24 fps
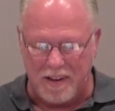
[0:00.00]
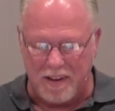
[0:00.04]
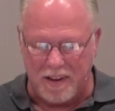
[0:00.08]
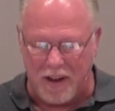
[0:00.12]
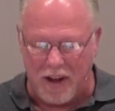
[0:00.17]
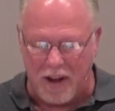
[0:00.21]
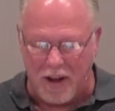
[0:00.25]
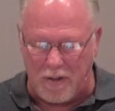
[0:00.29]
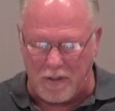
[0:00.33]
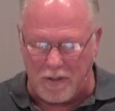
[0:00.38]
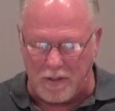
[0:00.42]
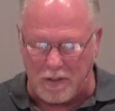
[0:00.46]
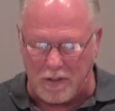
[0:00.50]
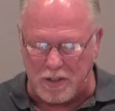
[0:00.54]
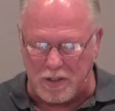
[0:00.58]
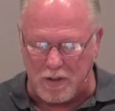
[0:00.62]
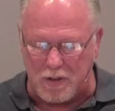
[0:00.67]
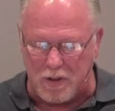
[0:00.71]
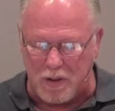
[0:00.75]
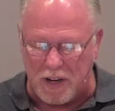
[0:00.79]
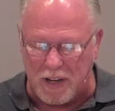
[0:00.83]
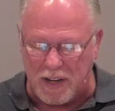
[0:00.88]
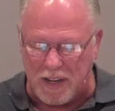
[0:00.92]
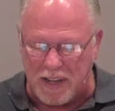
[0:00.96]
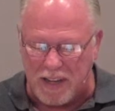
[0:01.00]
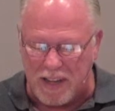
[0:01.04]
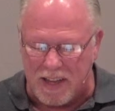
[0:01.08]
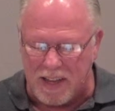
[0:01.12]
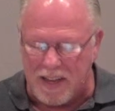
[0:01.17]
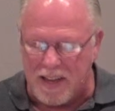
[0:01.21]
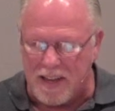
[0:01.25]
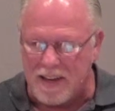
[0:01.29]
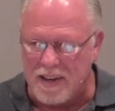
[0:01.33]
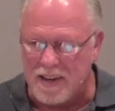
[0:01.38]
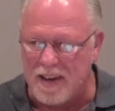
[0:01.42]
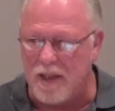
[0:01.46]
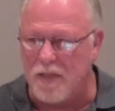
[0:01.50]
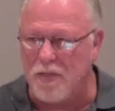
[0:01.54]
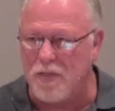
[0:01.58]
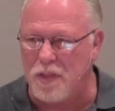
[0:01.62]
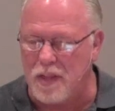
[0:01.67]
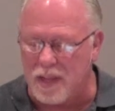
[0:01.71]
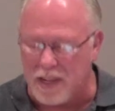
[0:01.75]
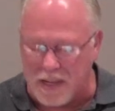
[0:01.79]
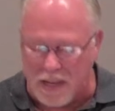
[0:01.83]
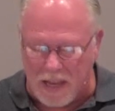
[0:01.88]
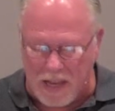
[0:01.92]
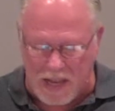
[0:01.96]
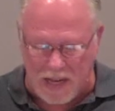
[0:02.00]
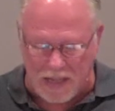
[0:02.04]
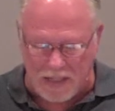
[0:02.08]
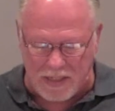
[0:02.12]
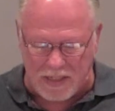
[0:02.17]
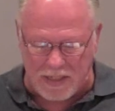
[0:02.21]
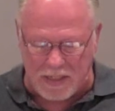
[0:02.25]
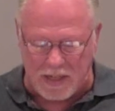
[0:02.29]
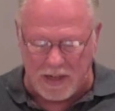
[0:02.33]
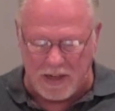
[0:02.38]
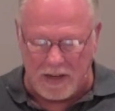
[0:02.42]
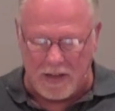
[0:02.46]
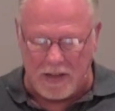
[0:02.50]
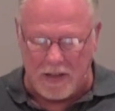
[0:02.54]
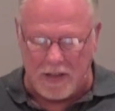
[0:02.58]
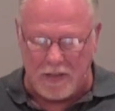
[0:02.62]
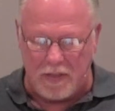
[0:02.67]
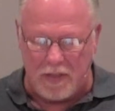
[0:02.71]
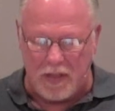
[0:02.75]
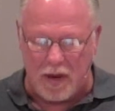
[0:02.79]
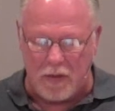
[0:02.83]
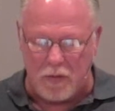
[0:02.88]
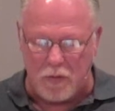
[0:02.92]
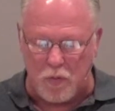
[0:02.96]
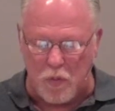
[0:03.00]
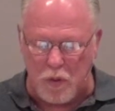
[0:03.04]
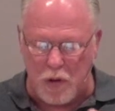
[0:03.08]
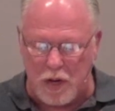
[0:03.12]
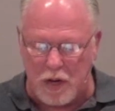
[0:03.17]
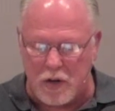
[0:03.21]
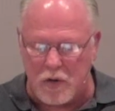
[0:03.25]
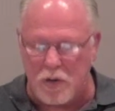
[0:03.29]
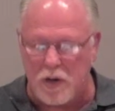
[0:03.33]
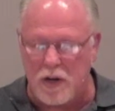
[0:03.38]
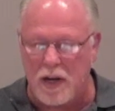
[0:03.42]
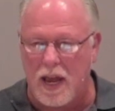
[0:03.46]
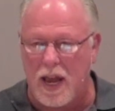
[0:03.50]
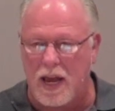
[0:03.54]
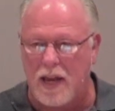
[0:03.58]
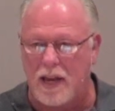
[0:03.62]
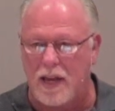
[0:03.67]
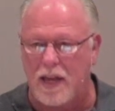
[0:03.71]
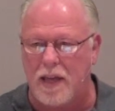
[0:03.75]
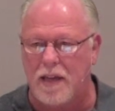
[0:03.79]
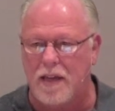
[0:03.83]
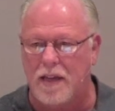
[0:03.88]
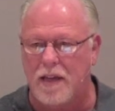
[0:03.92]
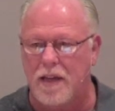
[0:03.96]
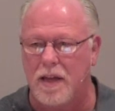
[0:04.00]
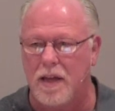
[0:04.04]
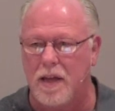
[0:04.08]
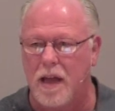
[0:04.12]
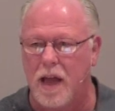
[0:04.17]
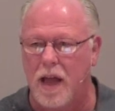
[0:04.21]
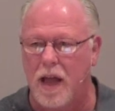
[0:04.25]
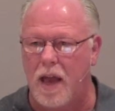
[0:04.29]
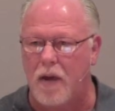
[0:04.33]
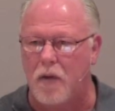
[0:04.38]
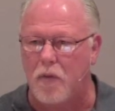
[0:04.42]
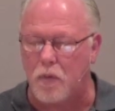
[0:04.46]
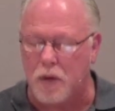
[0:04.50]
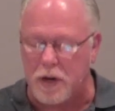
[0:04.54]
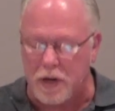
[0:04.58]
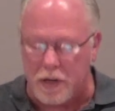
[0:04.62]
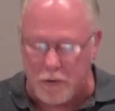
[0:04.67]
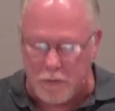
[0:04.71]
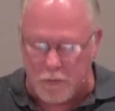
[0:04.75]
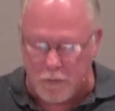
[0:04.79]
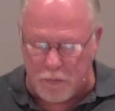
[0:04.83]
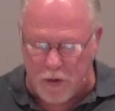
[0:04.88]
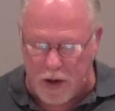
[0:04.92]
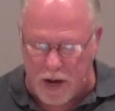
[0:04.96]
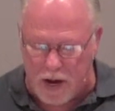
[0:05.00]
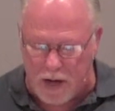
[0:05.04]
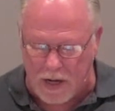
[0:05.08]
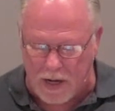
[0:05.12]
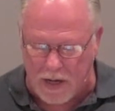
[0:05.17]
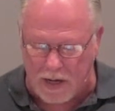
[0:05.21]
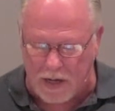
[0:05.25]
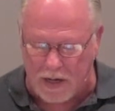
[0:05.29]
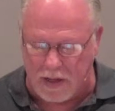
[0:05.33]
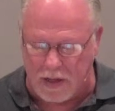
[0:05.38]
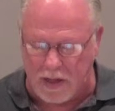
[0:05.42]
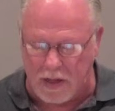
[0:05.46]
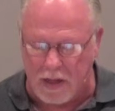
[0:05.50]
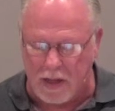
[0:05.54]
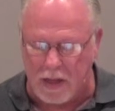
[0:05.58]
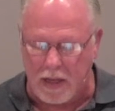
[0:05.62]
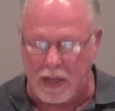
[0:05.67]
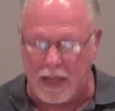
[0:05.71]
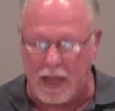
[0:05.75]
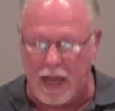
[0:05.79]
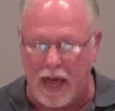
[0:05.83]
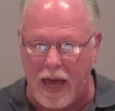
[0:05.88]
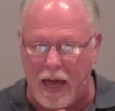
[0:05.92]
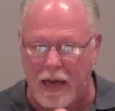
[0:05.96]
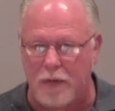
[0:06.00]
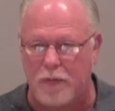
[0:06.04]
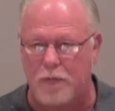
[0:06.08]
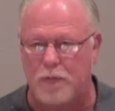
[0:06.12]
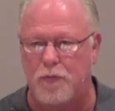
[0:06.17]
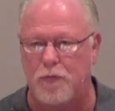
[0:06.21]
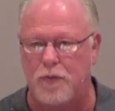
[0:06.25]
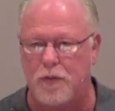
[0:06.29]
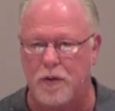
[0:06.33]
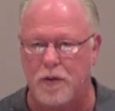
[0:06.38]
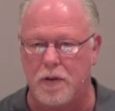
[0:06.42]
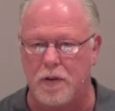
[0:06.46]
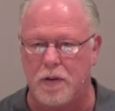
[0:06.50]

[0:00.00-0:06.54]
God was doing nothing less than recreating and redefining life